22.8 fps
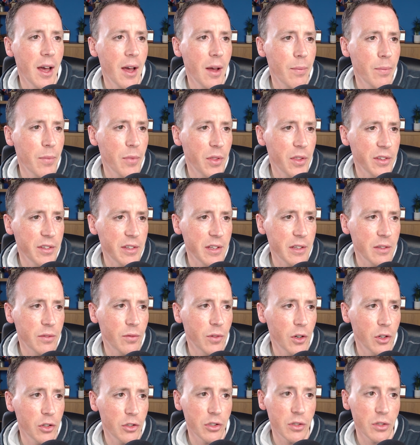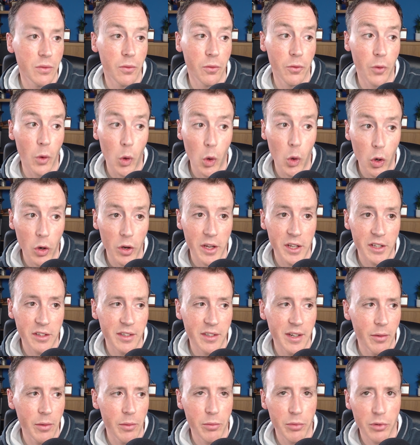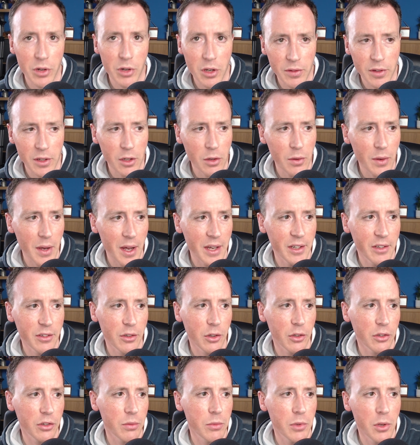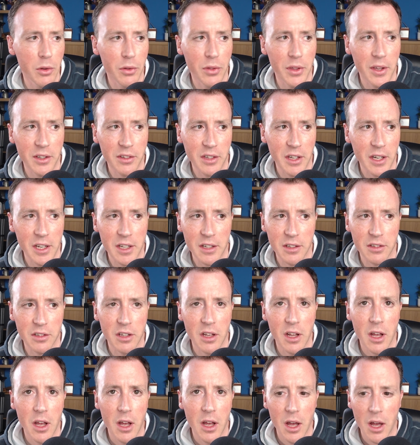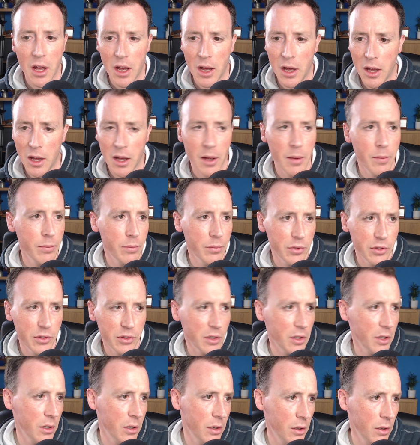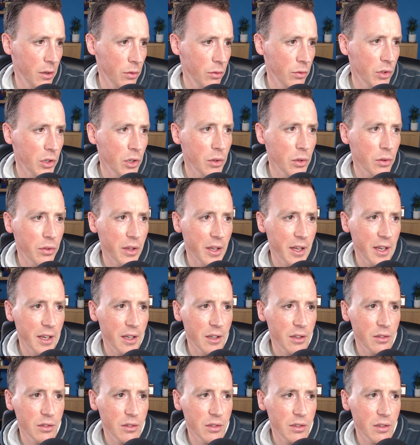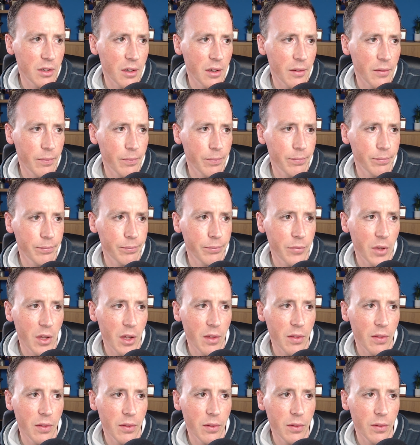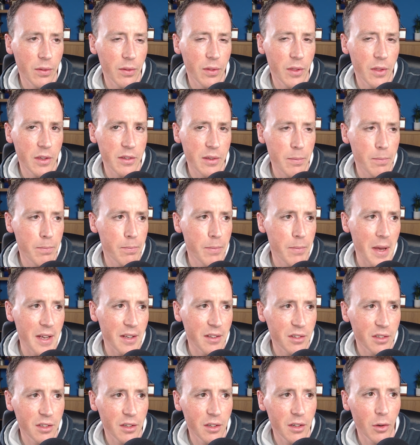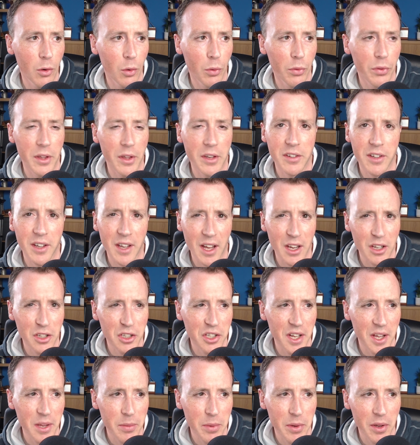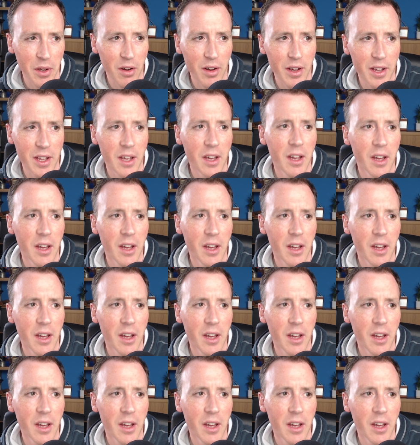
This is version 4. It's now in preview, and it's got some new things in it. So new things, there's a better authentication API.